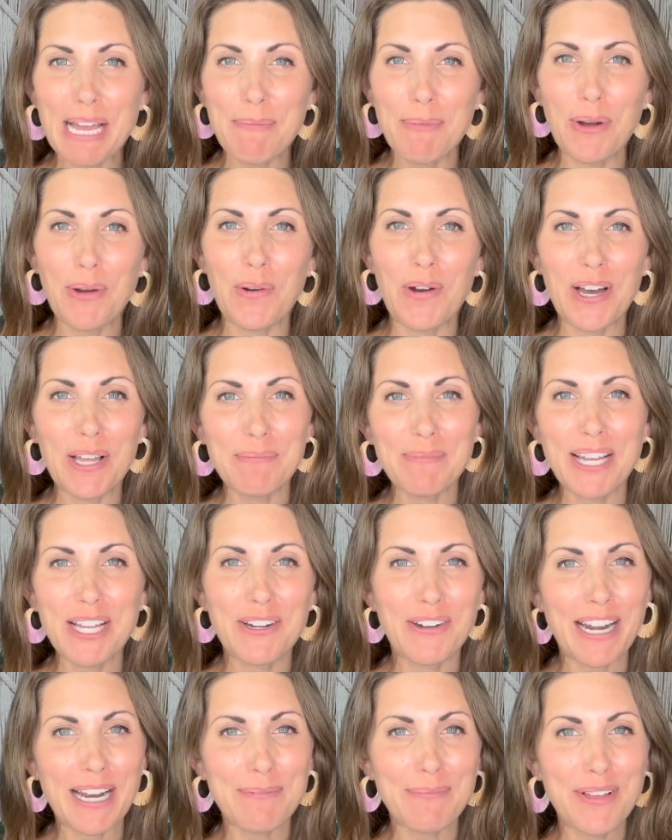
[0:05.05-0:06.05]
demo on
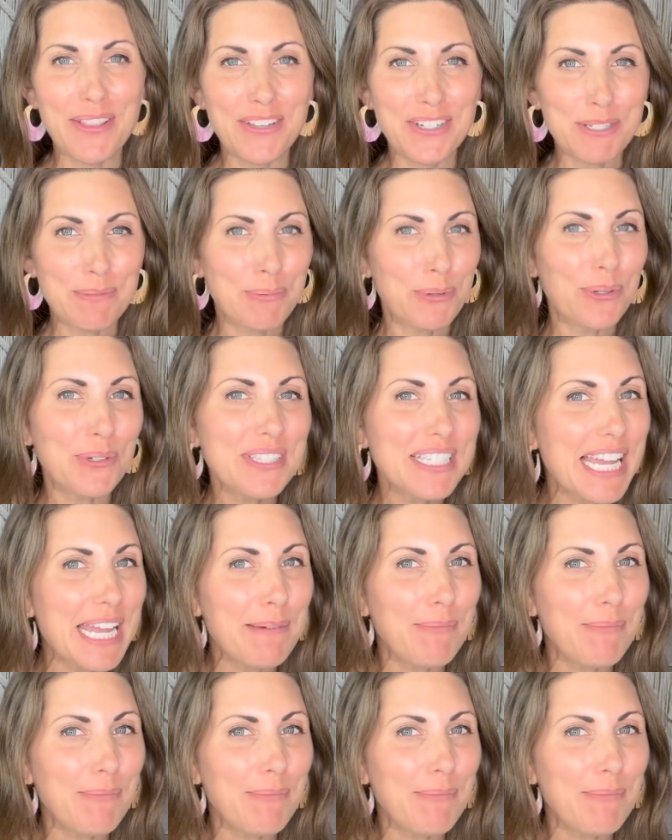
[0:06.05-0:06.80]
my grandmother's pool